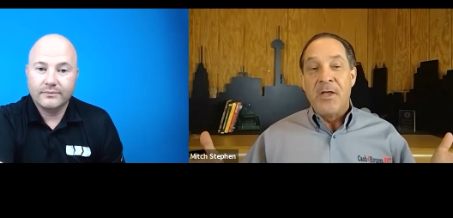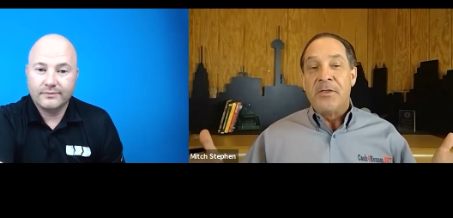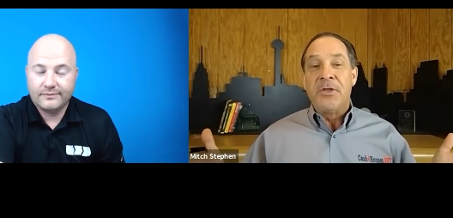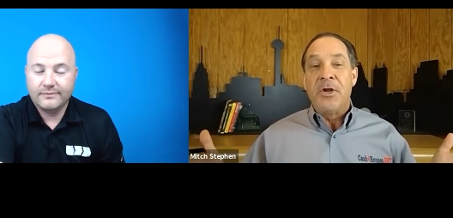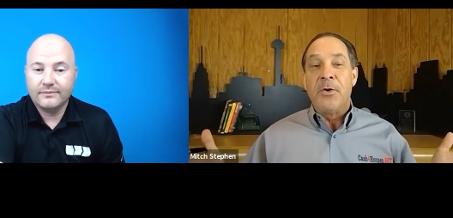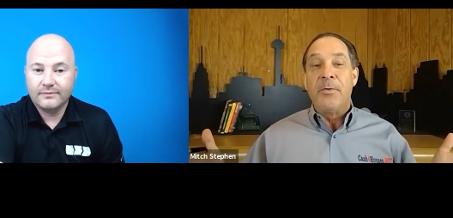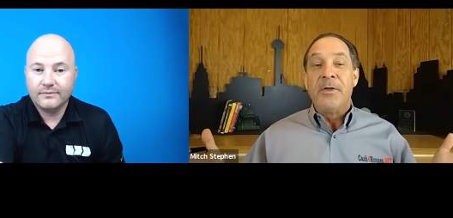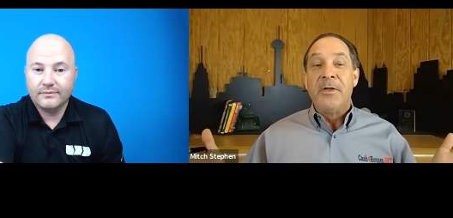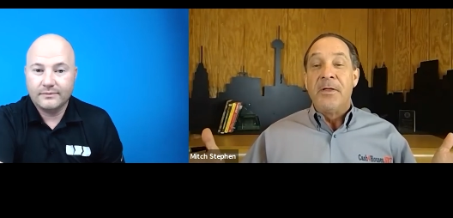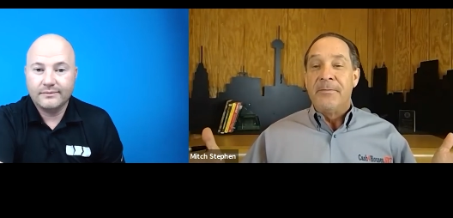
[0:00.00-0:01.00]
Speaker 1: You know,
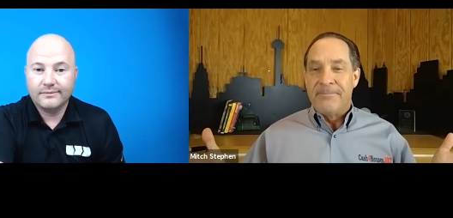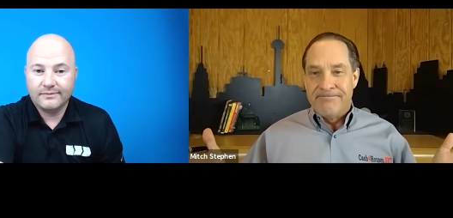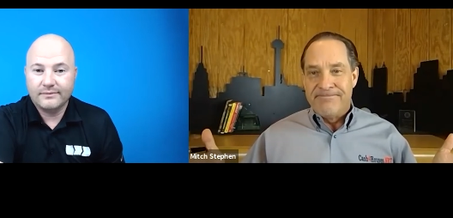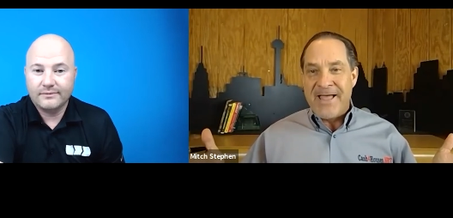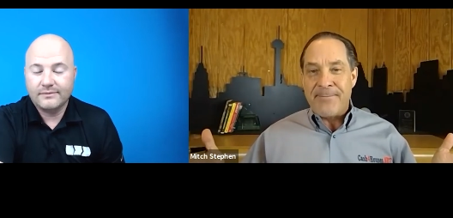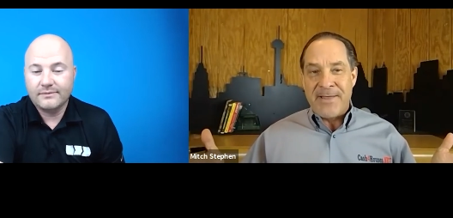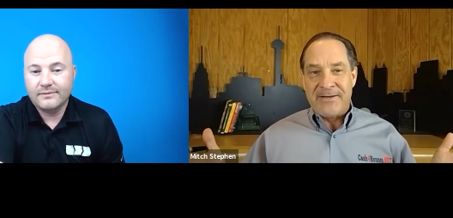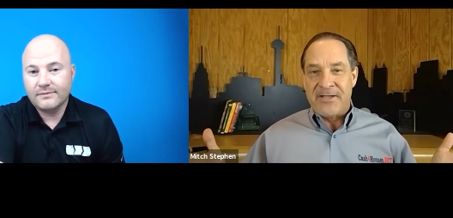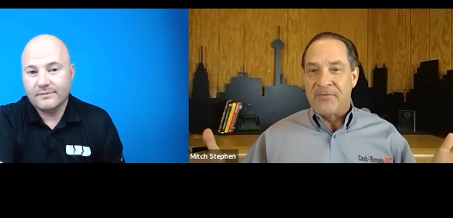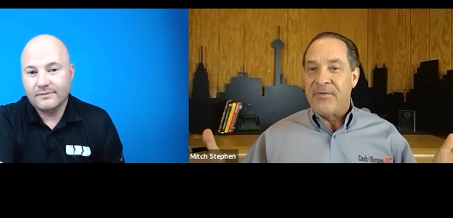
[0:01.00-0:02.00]
that man
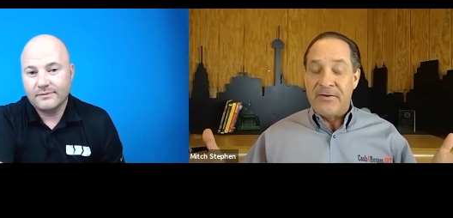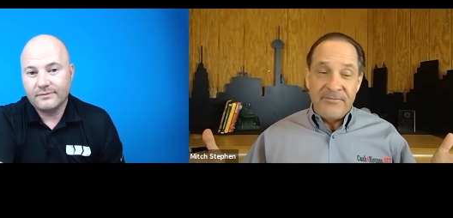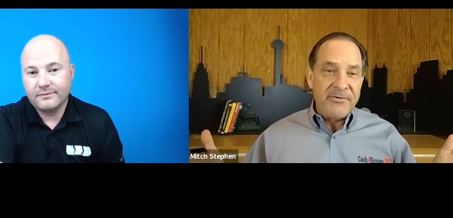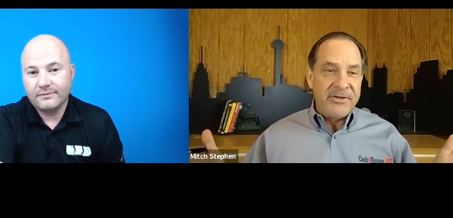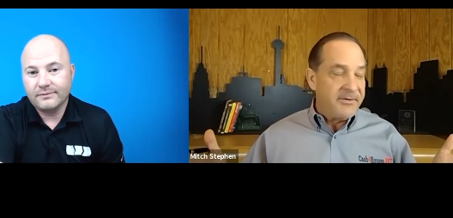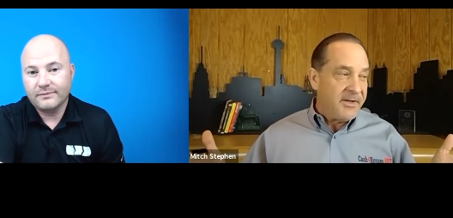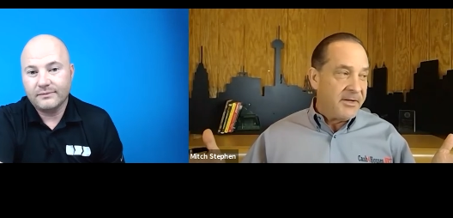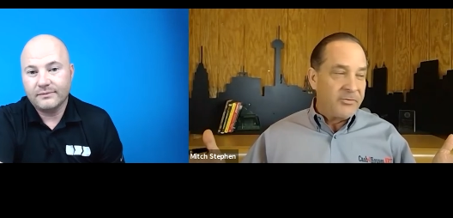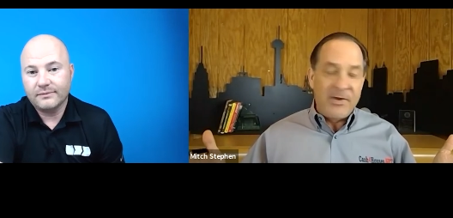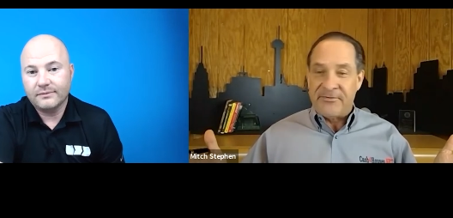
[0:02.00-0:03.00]
can find very
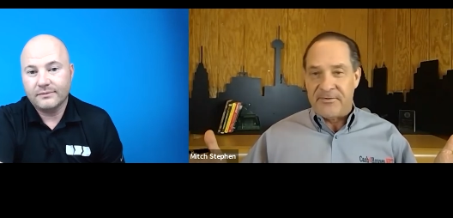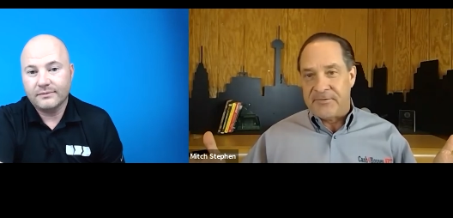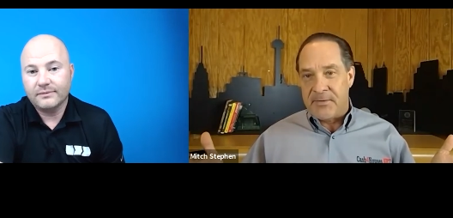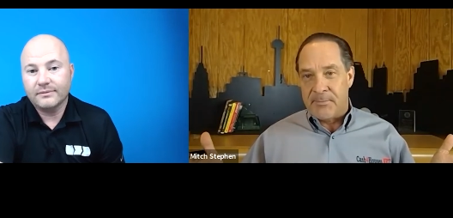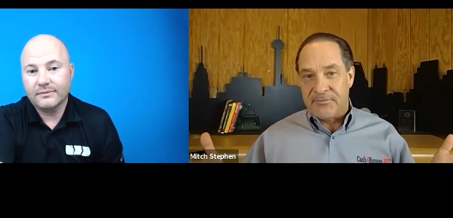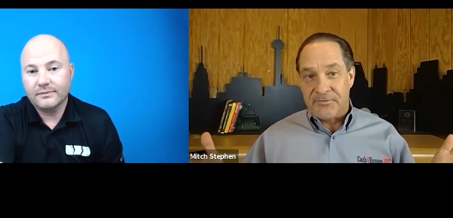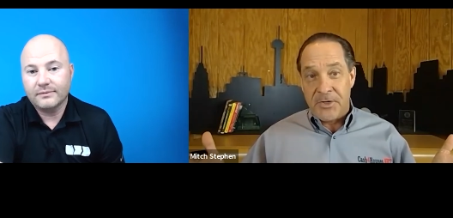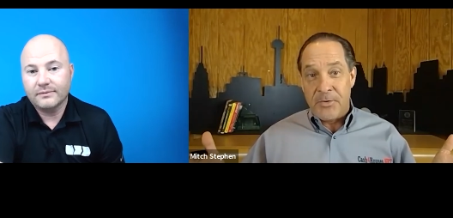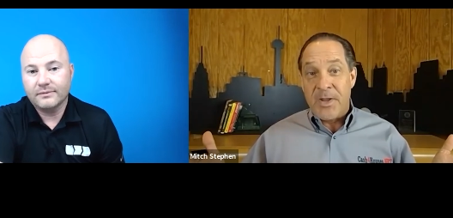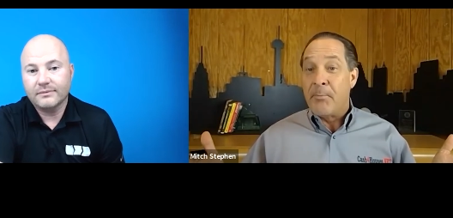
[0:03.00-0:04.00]
aggressive demons. You
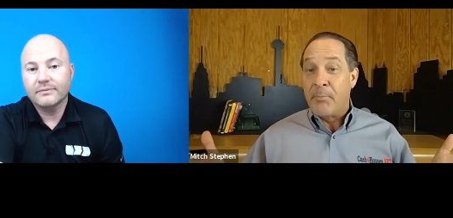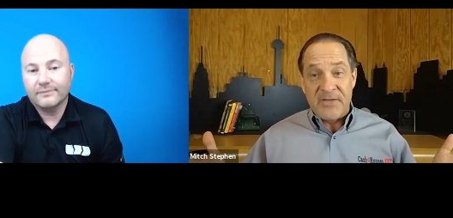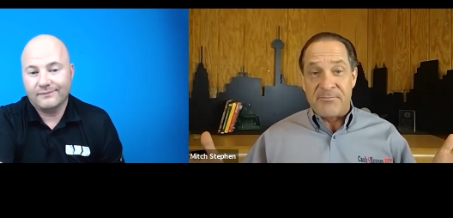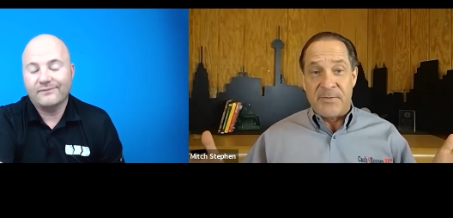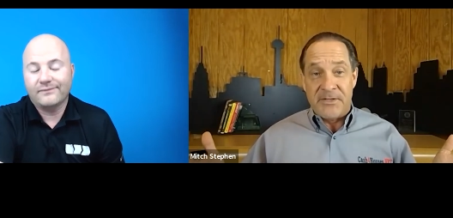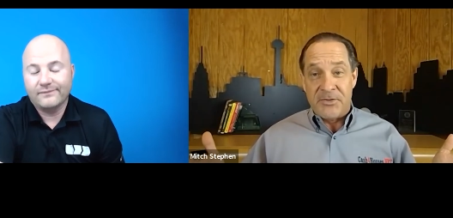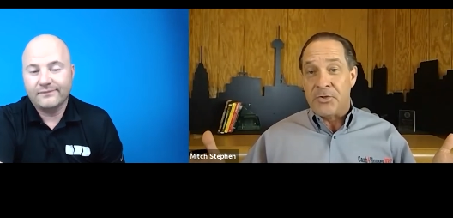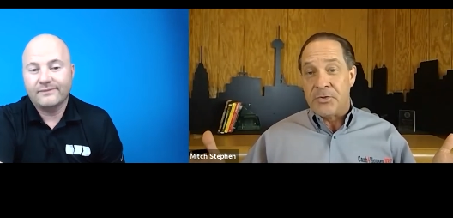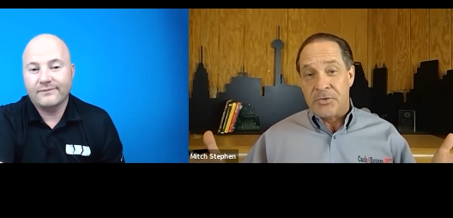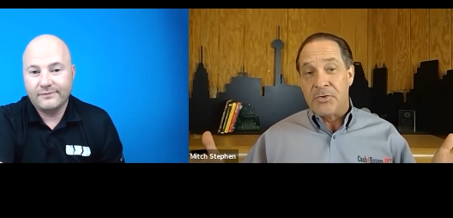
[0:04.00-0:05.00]
know, and believe me, you're
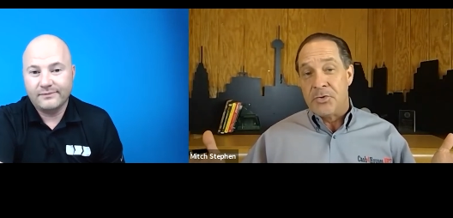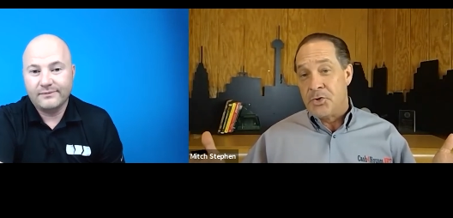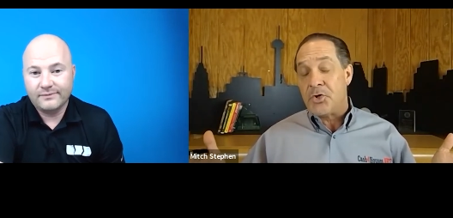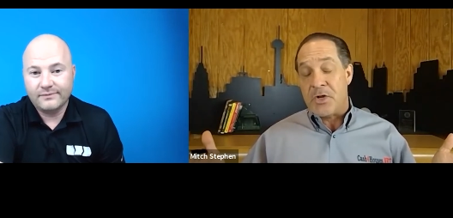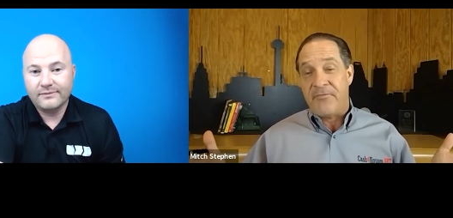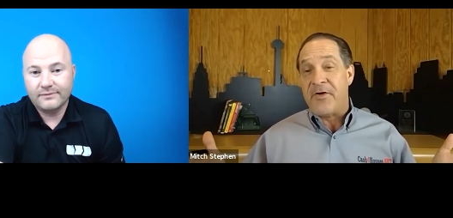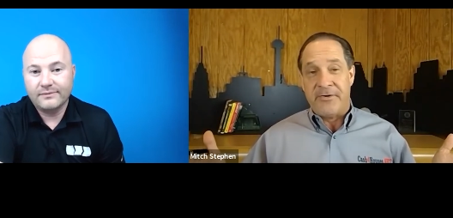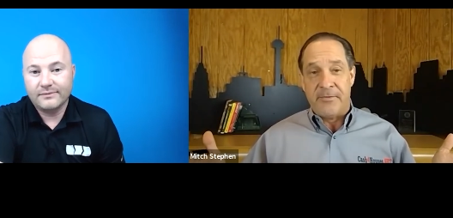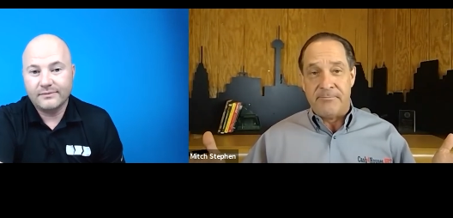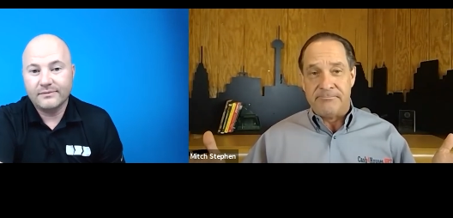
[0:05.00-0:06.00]
you're going to find them.